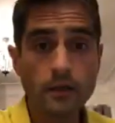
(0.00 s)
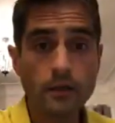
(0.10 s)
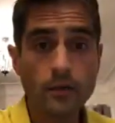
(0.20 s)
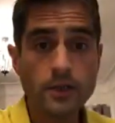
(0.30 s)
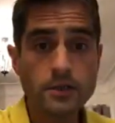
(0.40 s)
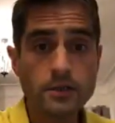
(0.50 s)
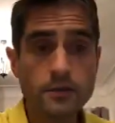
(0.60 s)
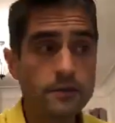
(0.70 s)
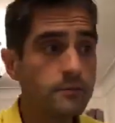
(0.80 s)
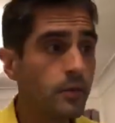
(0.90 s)

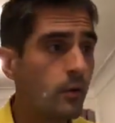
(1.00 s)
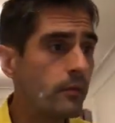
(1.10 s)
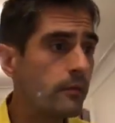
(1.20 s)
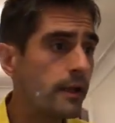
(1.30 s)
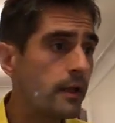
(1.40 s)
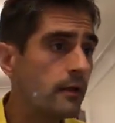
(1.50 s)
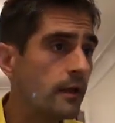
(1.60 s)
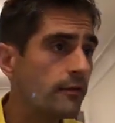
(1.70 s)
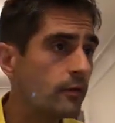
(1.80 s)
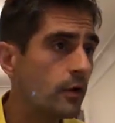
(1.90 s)
questions, pop them in.
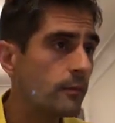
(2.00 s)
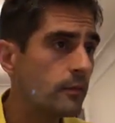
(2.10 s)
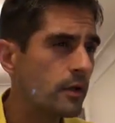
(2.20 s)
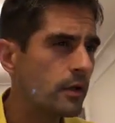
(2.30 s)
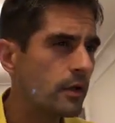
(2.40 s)
If not, I'm going to